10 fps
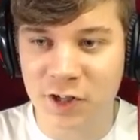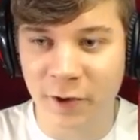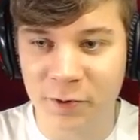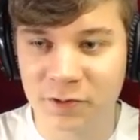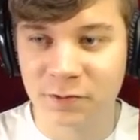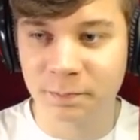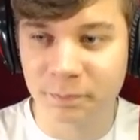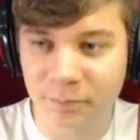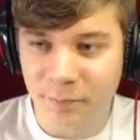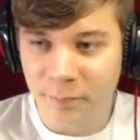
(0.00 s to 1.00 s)
that I was
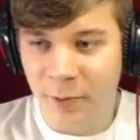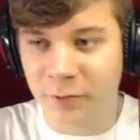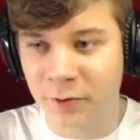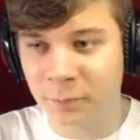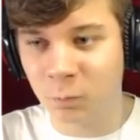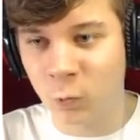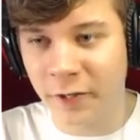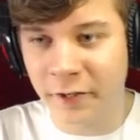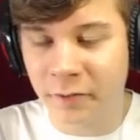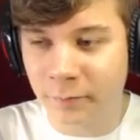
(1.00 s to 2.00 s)
about to
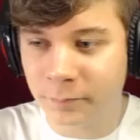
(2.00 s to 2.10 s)
read.